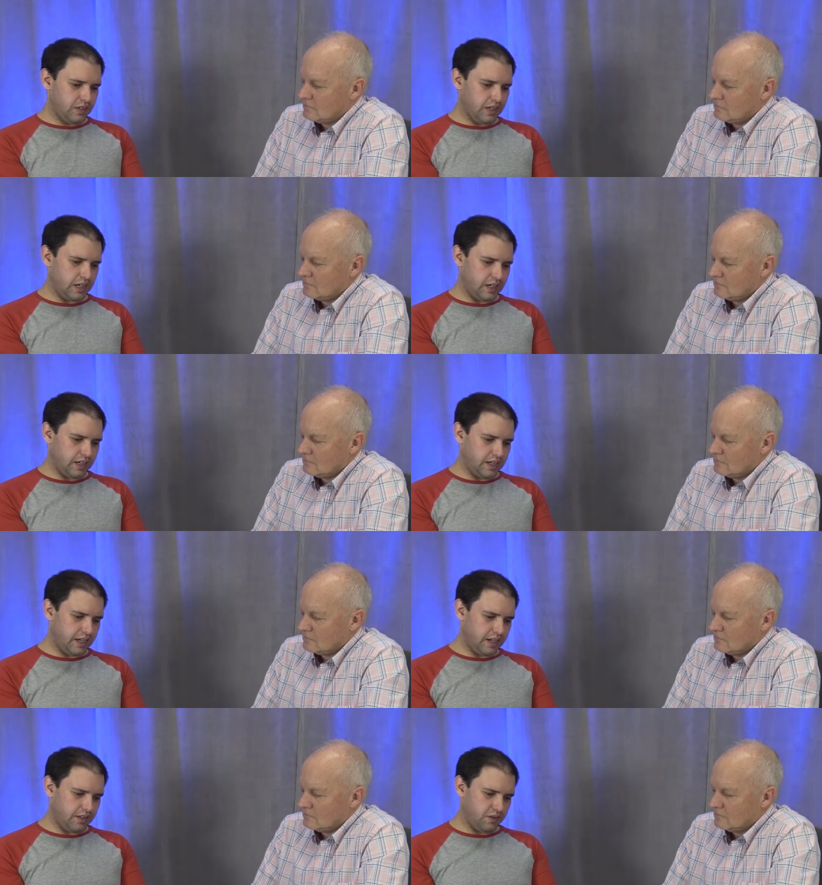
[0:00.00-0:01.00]
Speaker 1: uh,
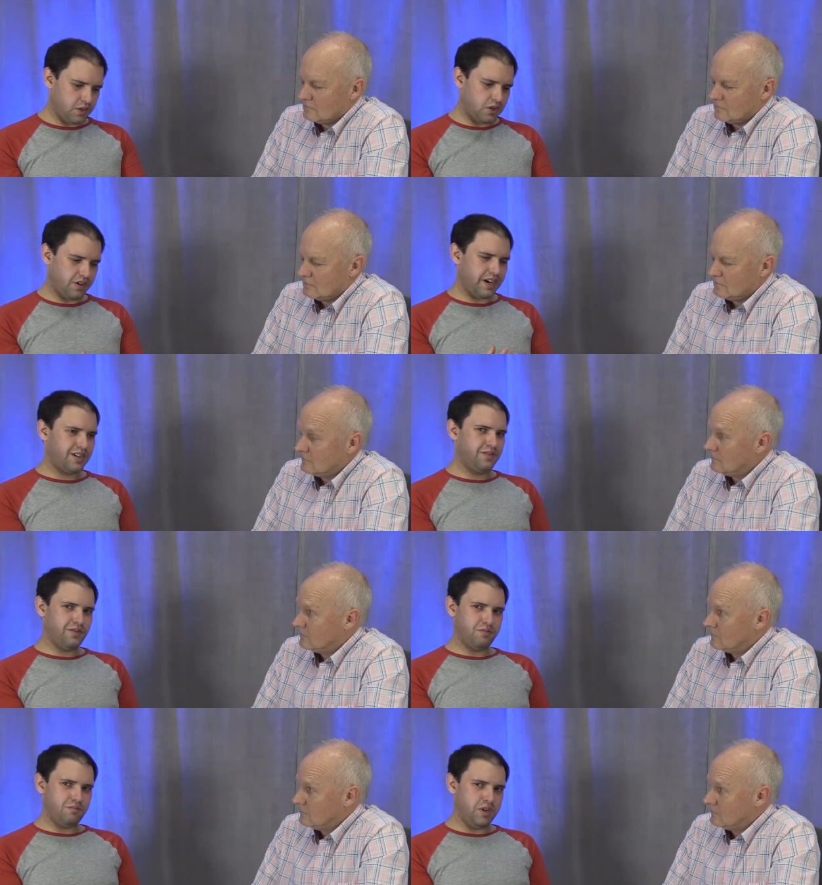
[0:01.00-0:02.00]
getting the correct
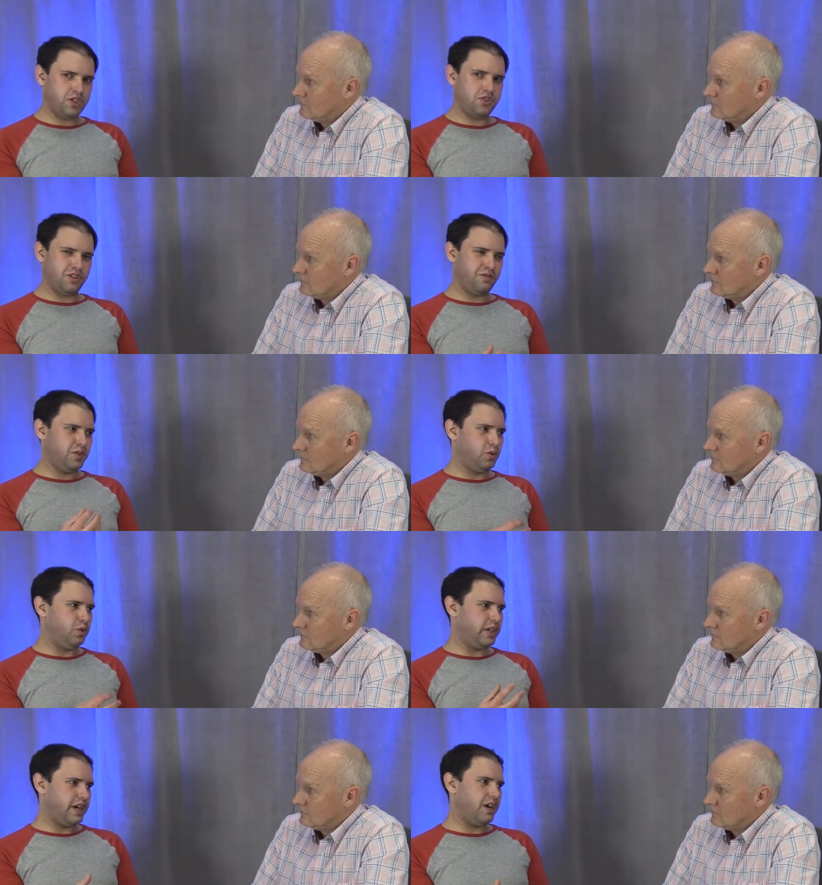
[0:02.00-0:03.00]
mixture of
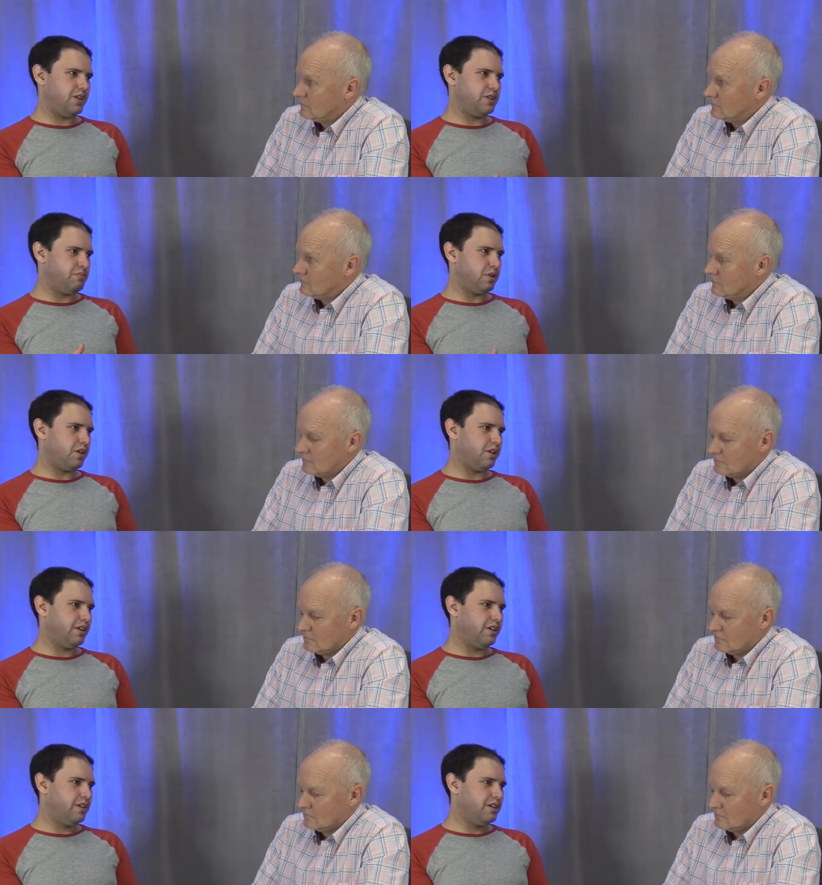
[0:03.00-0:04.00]
fueled air to
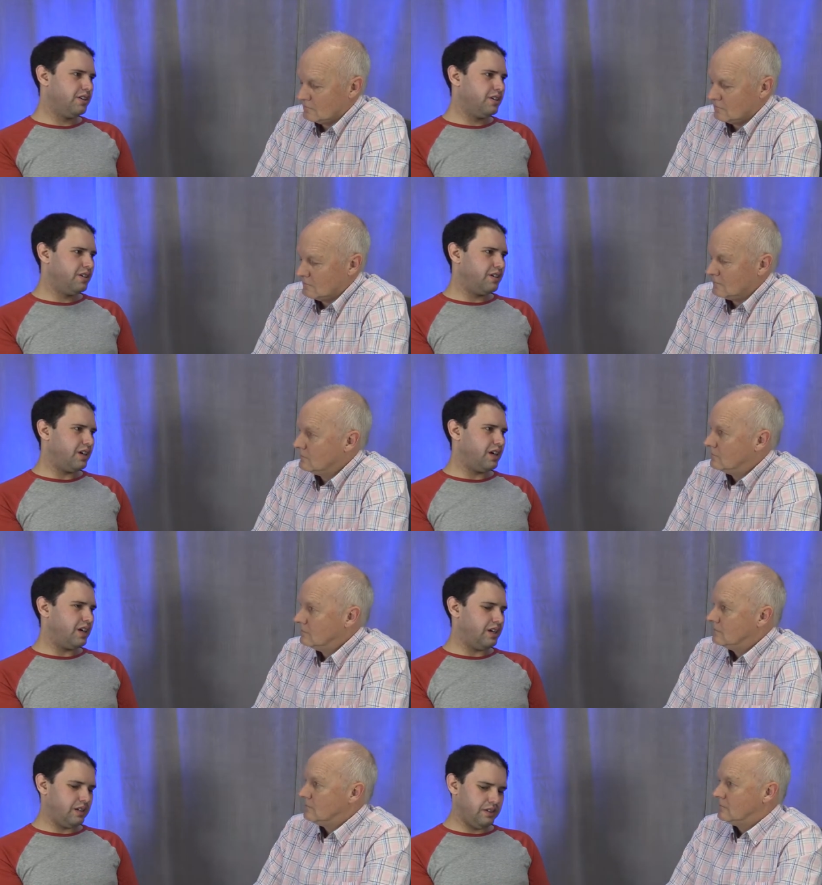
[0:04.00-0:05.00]
burn.
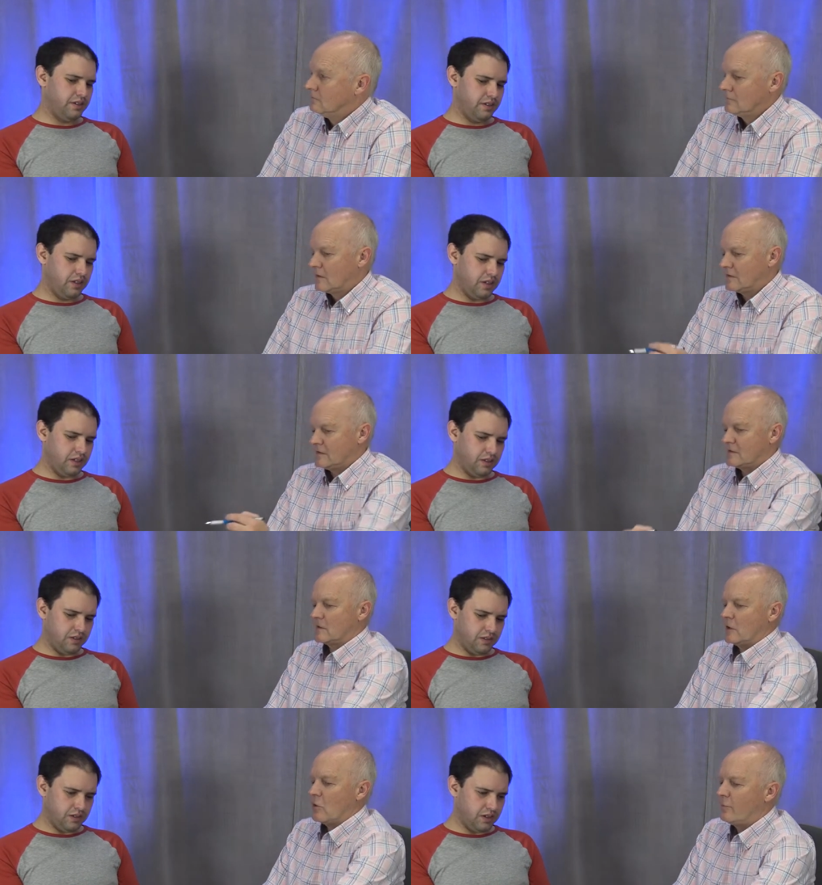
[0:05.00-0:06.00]
Uh, does in,
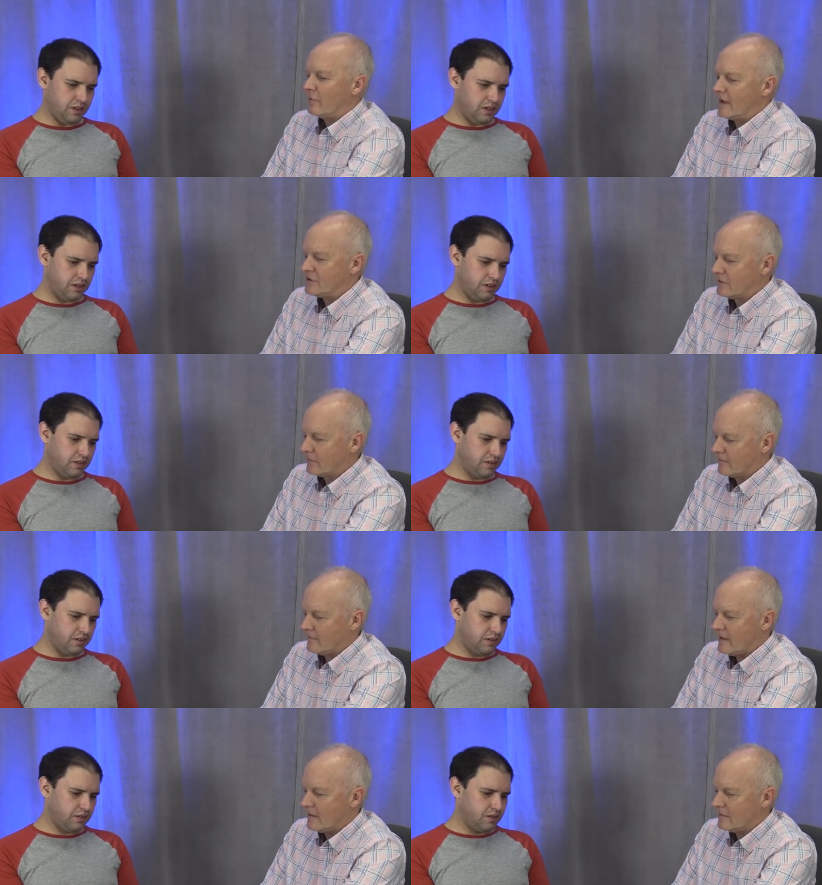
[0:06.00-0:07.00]
this low
Speaker 2: pressure
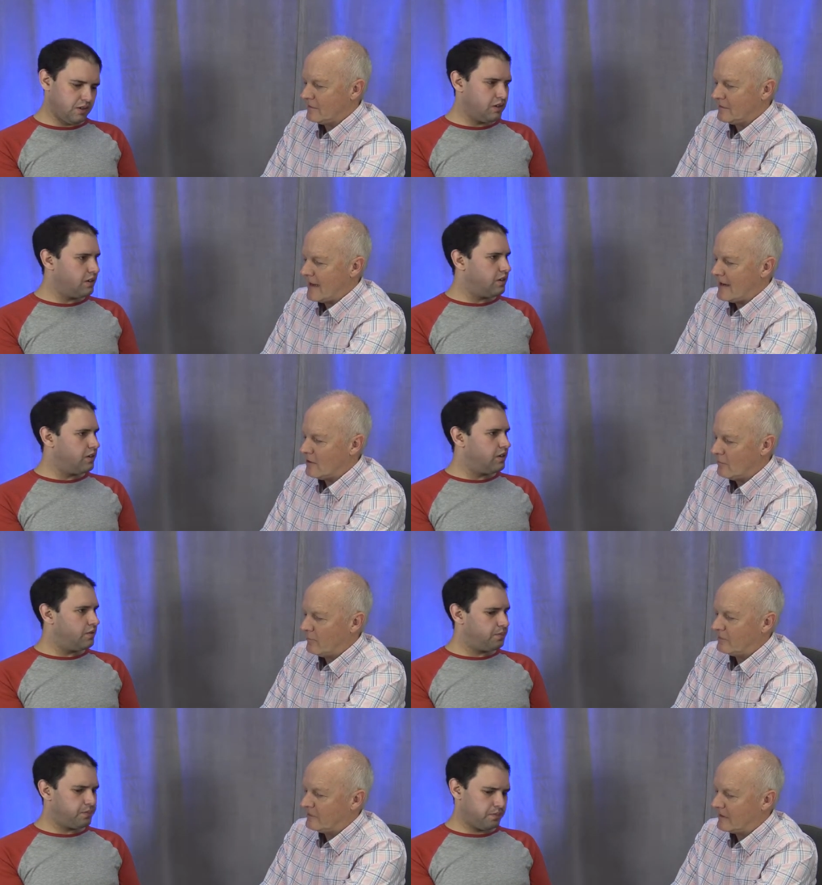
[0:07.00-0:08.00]
through here? Does that
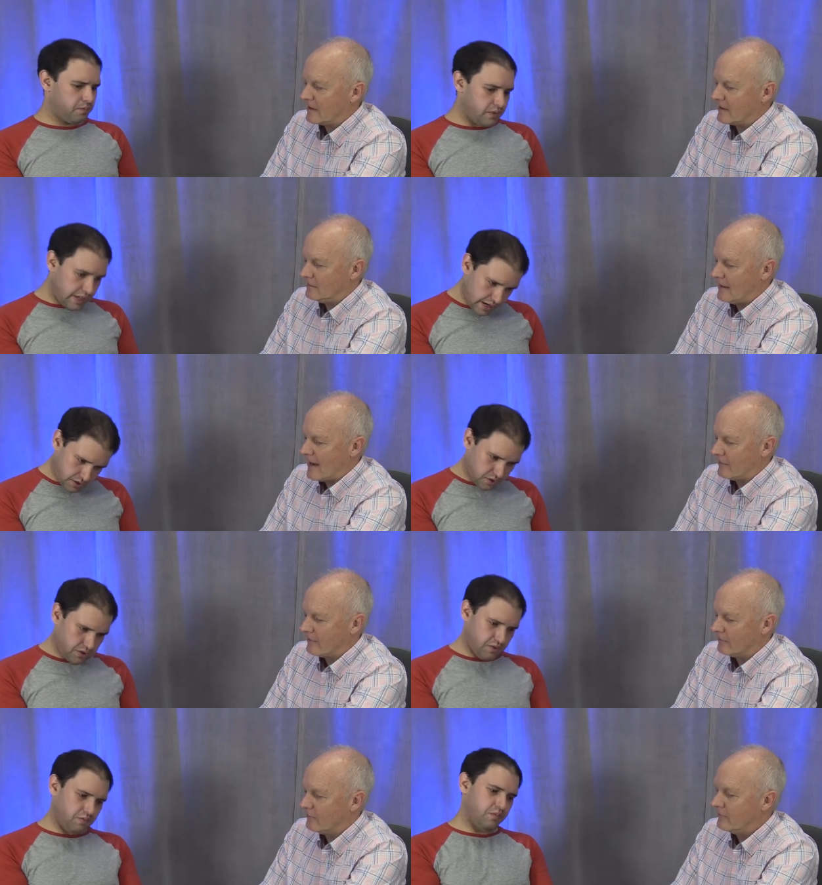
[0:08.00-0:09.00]
help suck it yes,
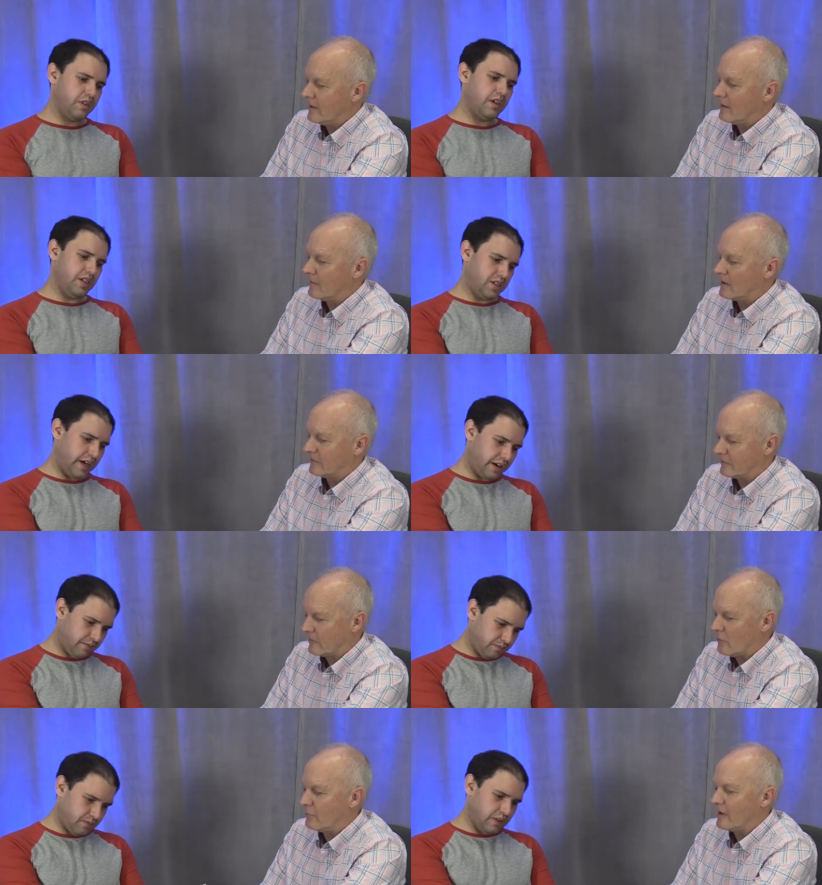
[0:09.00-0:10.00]
down through there because exact,
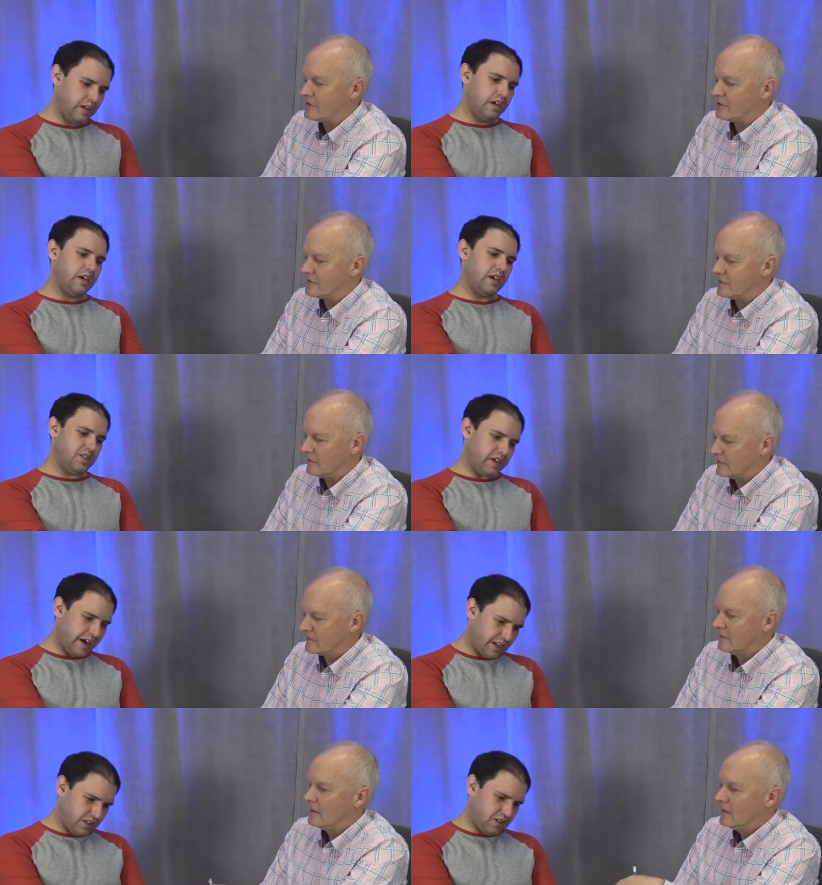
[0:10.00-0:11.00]
it's low pressure? So
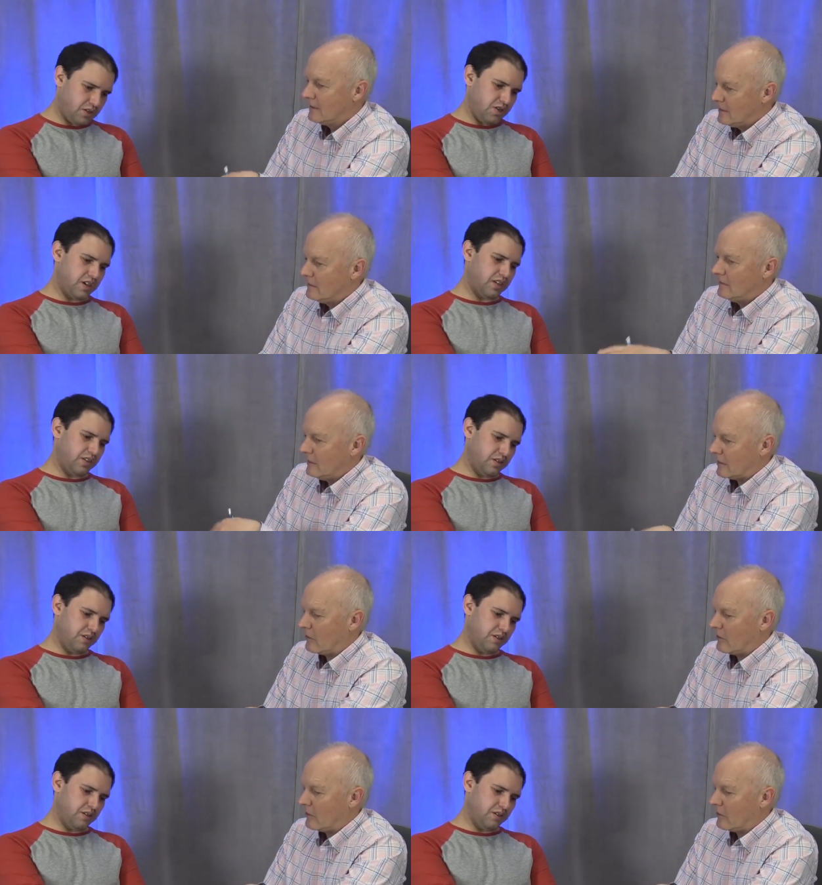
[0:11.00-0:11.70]
exactly.
Speaker 1: So you get the it